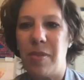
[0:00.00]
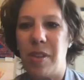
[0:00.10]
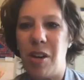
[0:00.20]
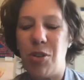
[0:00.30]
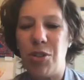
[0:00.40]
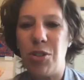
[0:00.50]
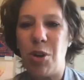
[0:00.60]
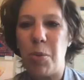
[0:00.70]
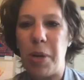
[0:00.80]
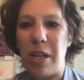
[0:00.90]
There's
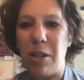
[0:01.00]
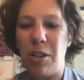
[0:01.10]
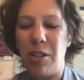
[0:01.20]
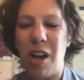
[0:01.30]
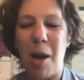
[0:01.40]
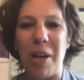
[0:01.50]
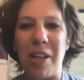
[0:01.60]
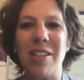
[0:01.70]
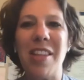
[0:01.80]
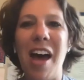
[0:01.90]
so many good
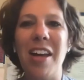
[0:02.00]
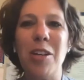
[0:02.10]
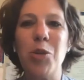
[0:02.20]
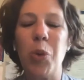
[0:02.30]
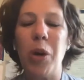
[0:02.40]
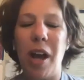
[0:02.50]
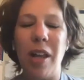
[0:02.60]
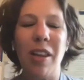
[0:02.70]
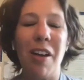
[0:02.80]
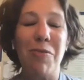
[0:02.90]
comments. That is what I
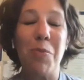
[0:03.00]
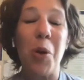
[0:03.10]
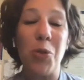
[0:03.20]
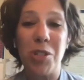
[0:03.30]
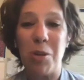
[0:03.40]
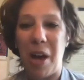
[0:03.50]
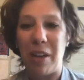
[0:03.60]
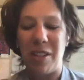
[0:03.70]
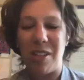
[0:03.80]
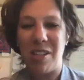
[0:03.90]
love most
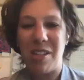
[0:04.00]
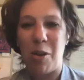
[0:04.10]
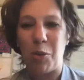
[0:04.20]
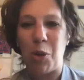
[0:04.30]
about this town